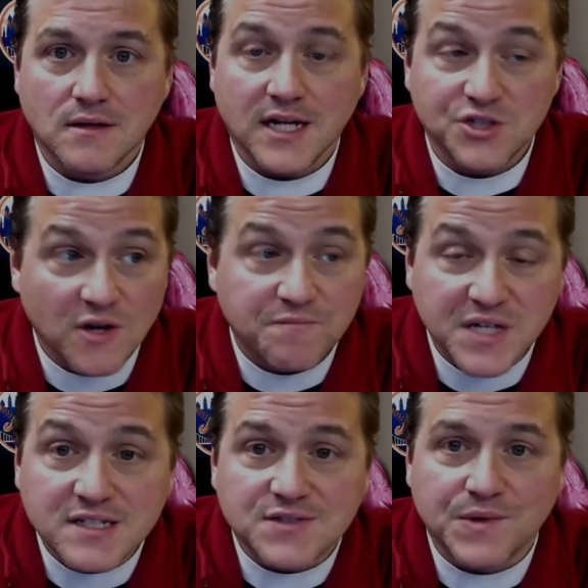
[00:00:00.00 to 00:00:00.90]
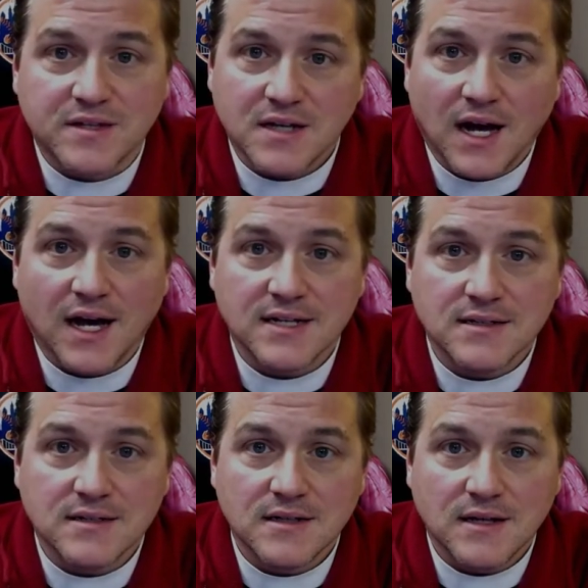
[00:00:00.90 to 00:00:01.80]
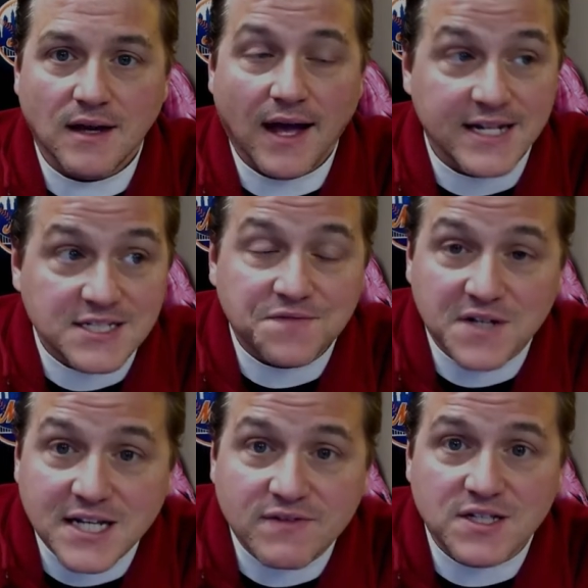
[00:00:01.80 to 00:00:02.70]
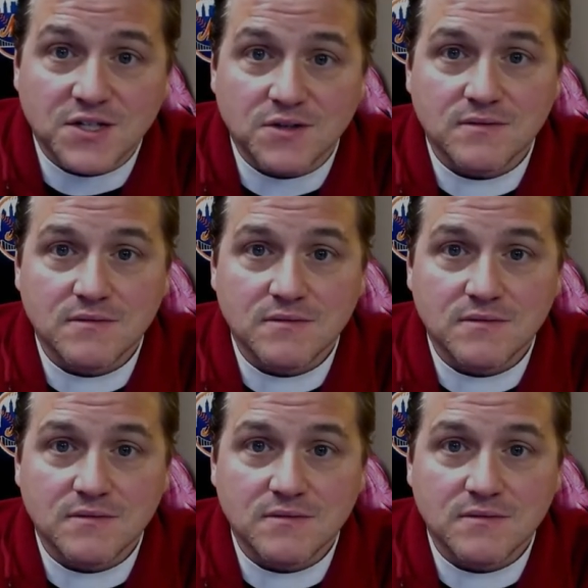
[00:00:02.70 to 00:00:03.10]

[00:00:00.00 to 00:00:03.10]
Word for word: And you have peace with God, and He has forgiven you.